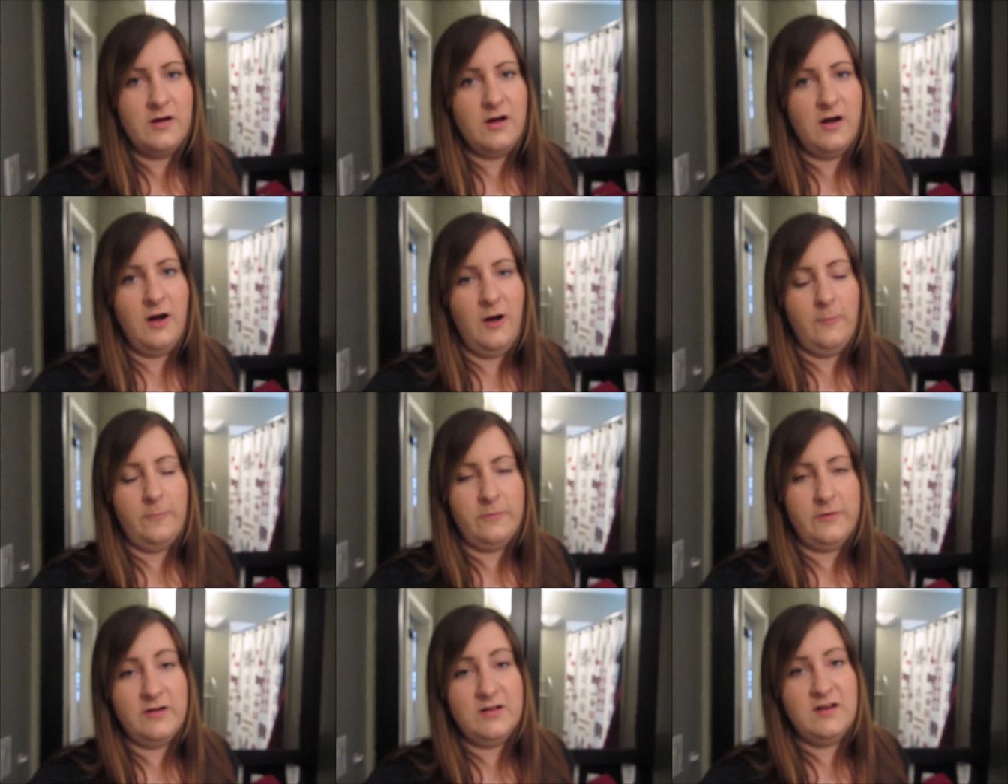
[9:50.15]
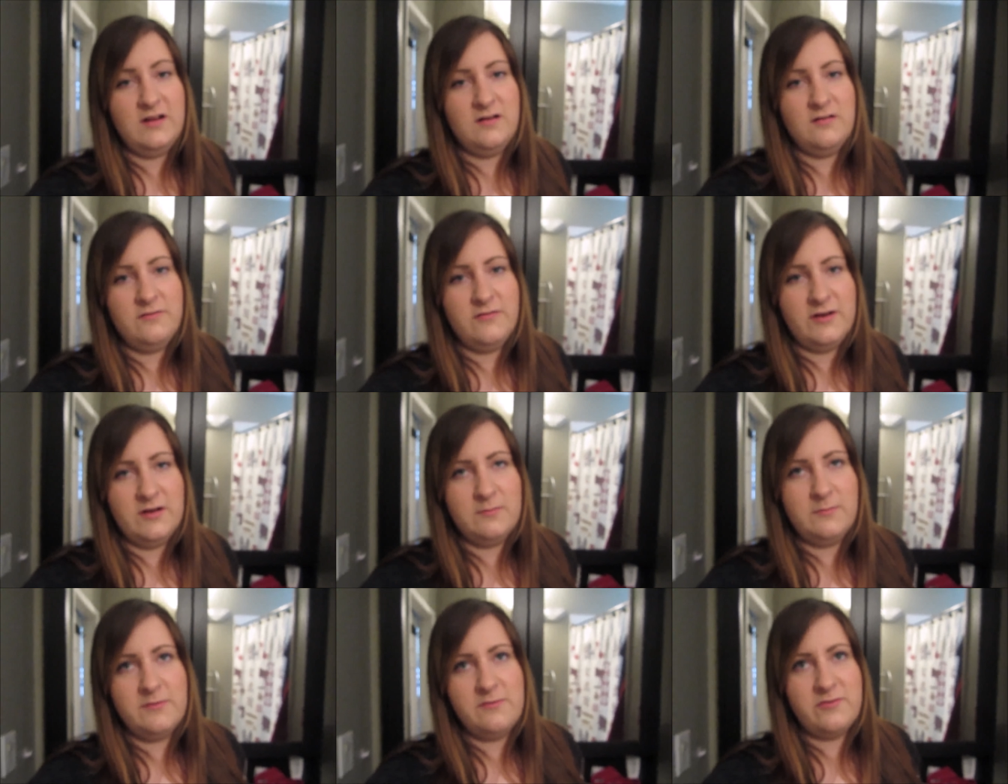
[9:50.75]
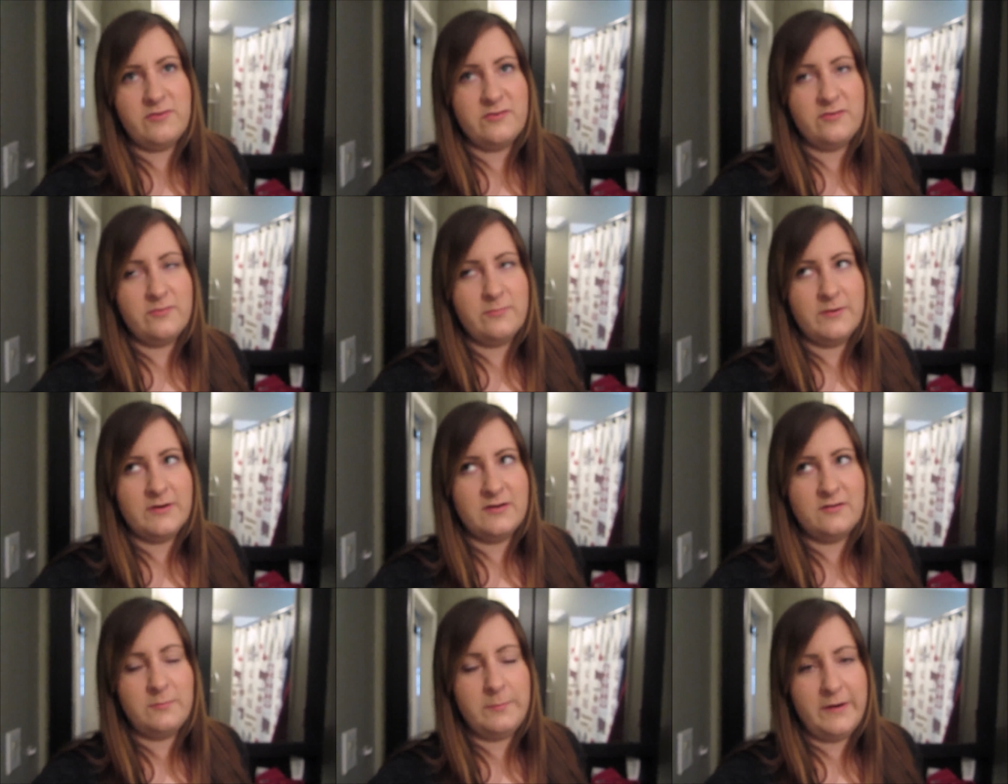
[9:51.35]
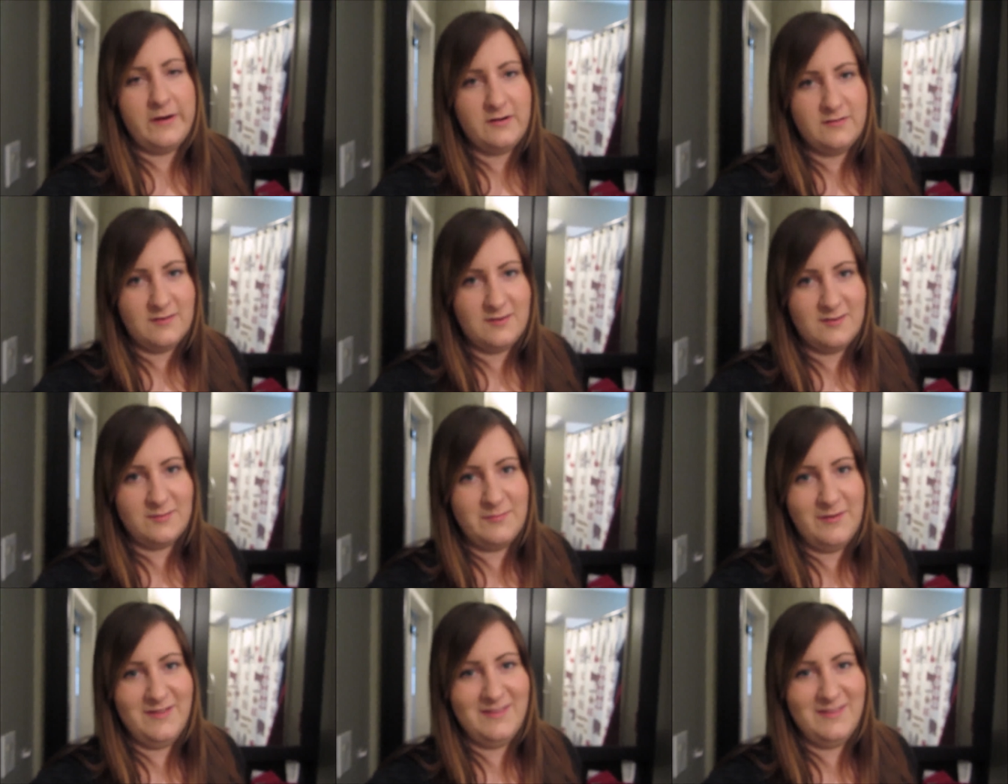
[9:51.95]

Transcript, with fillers: uh, prenatal vitamins since mine expired this